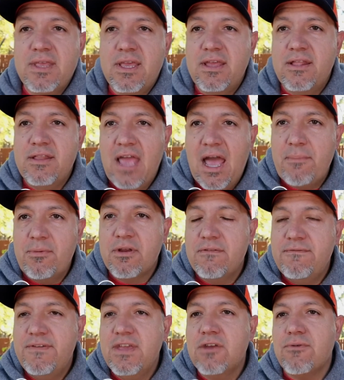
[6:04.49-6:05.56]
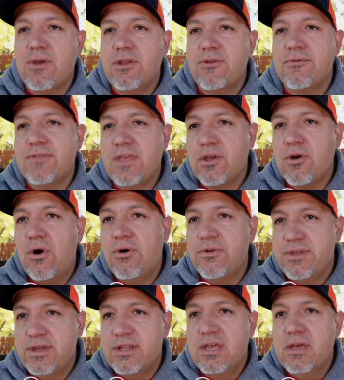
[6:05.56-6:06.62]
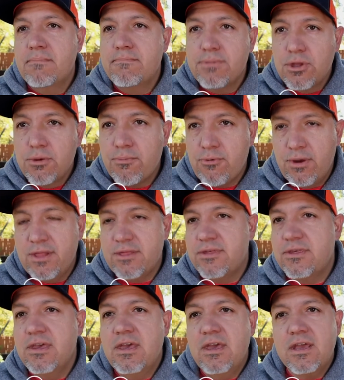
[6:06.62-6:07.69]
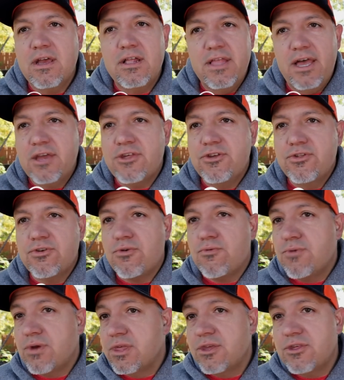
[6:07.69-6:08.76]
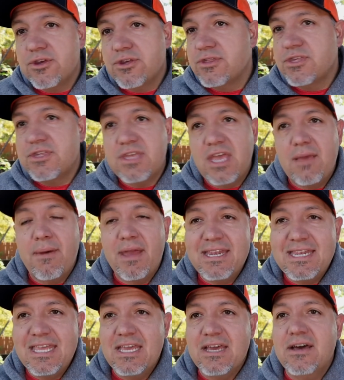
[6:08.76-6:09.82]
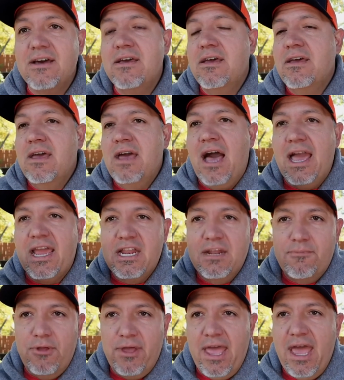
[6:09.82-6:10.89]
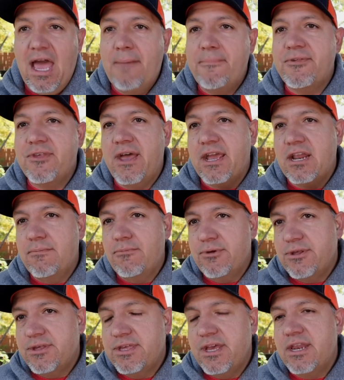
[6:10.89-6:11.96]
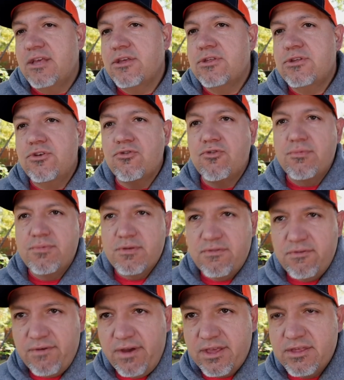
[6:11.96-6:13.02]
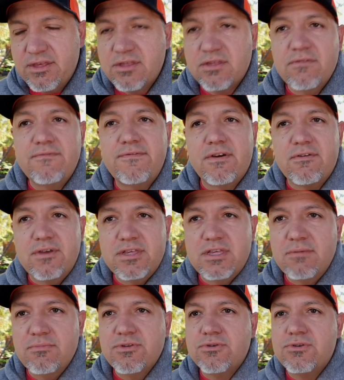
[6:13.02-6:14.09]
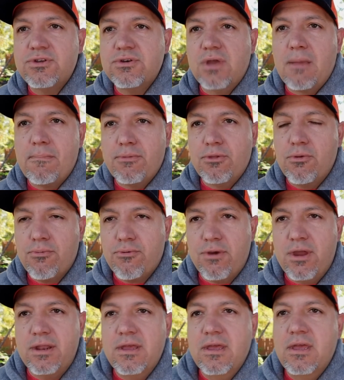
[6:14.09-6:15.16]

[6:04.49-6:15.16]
In Apple Configurator, they called it blueprints. Collections are really just the same idea. I can deploy apps, I can deploy the settings to groups of devices. Very similar to a blueprint.